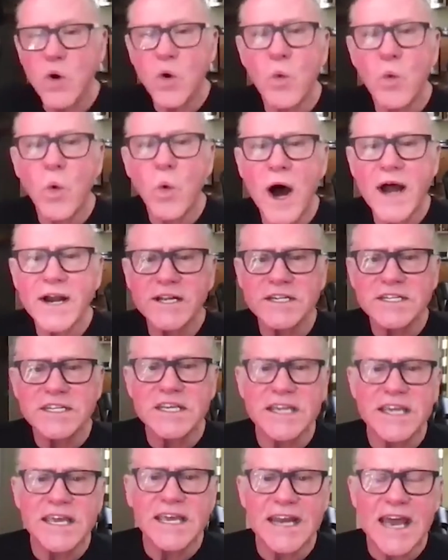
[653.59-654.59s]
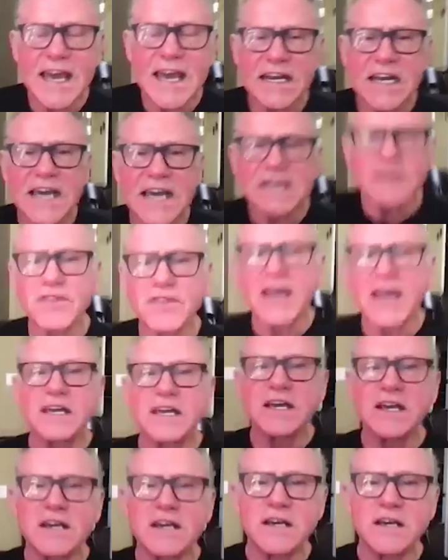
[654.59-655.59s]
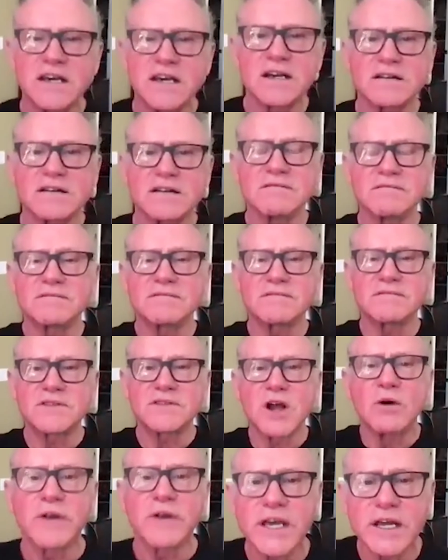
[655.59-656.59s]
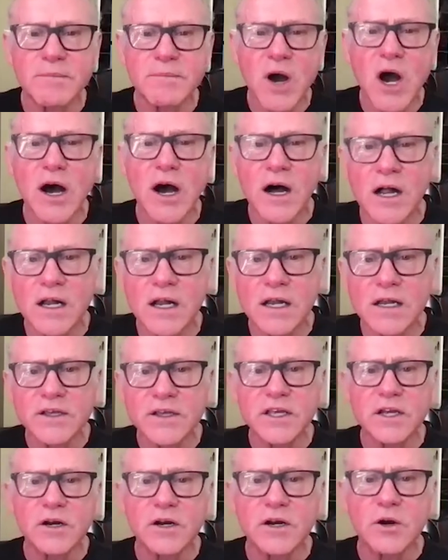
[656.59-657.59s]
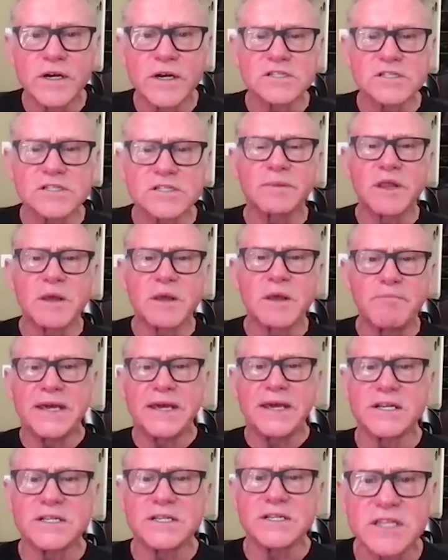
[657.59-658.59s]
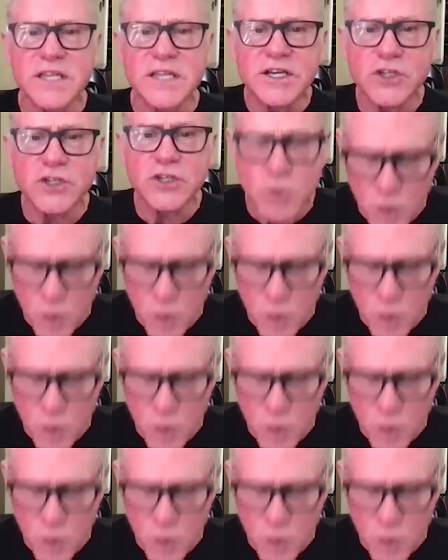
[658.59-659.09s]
wanted to get at? Like, if they don't get them all, what are some of the biggest things you